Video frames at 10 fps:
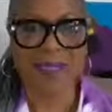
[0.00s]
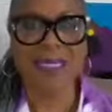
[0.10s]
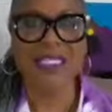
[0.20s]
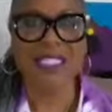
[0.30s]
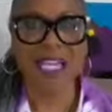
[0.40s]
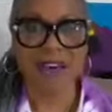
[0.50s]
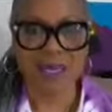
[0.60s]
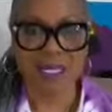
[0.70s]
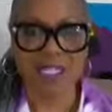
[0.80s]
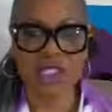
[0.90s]

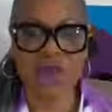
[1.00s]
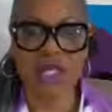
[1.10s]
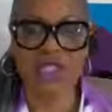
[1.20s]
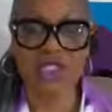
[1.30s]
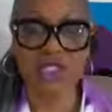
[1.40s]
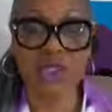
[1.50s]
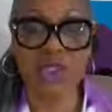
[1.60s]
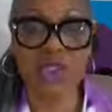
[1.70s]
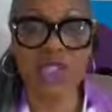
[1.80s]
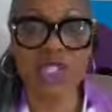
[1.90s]
Sharon, good question. Do
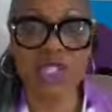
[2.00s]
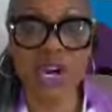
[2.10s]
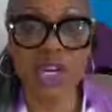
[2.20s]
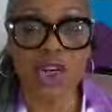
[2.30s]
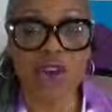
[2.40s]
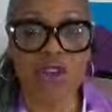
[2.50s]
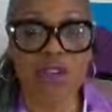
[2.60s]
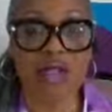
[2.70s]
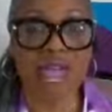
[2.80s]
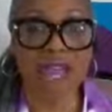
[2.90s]
you start
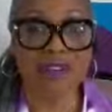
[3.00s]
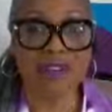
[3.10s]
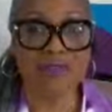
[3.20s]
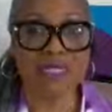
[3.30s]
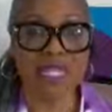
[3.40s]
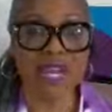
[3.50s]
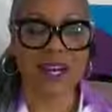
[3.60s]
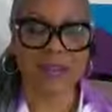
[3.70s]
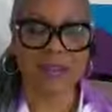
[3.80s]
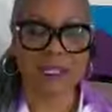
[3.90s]
over after
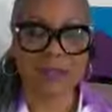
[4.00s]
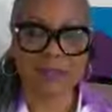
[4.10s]
retirement?